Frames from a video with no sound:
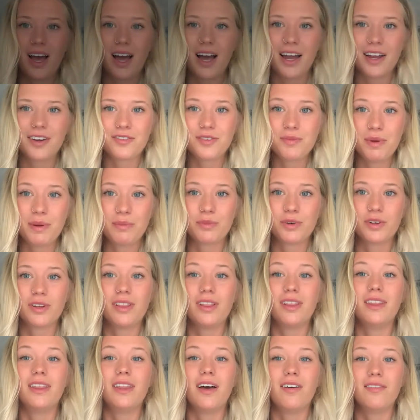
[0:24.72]
I remember
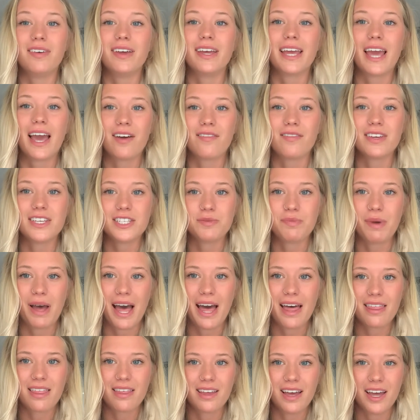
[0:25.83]
loving Effie's
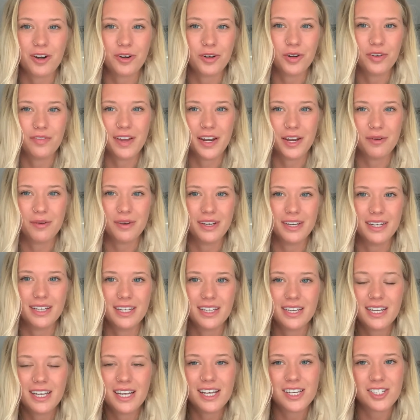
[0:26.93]
Bath. I don't know if anyone
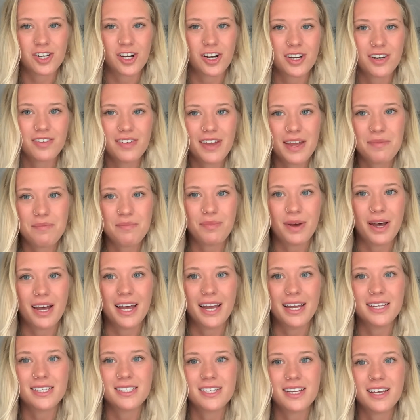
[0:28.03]
has heard of it,
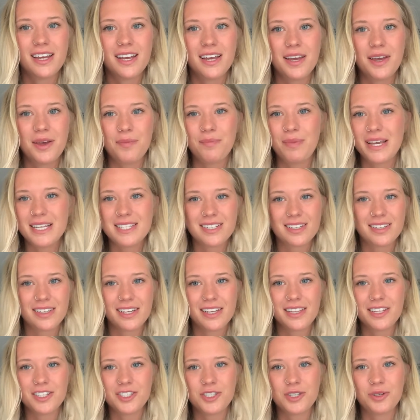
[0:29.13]
but basically
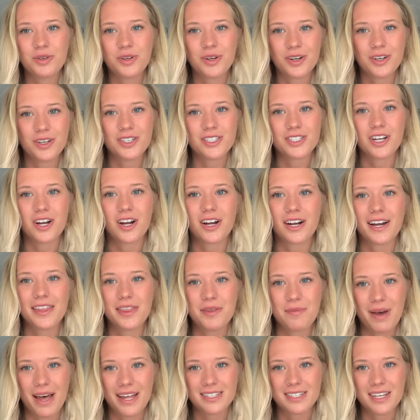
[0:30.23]
these two girls are in the
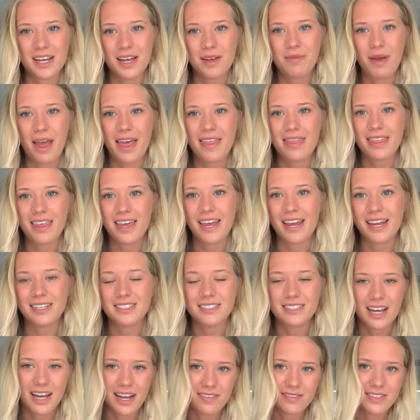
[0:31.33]
bathtub and they
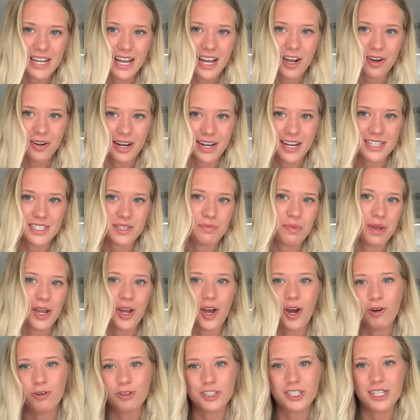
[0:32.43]
dive down and it's a big
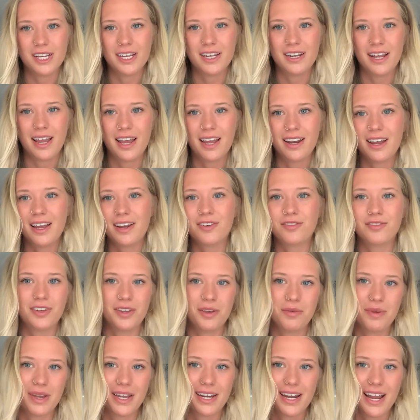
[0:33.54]
ocean and I had a
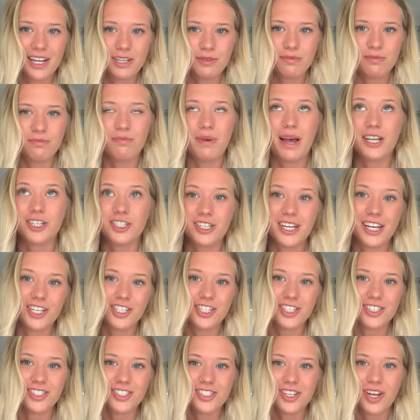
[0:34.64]
really big
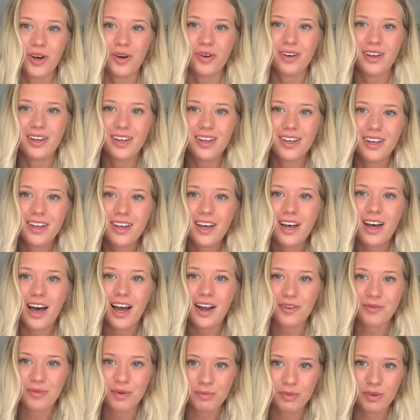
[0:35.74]
imagination so I
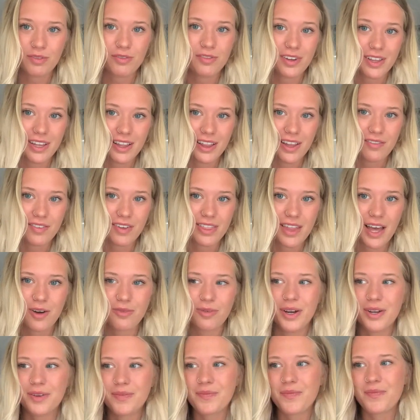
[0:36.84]
remember really loving that
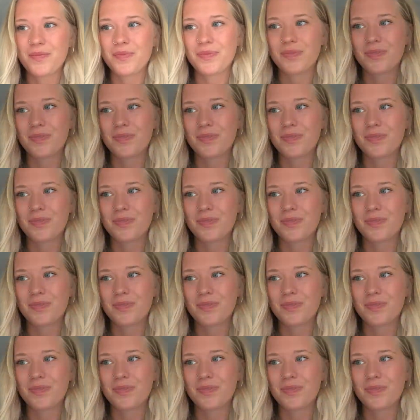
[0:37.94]
one.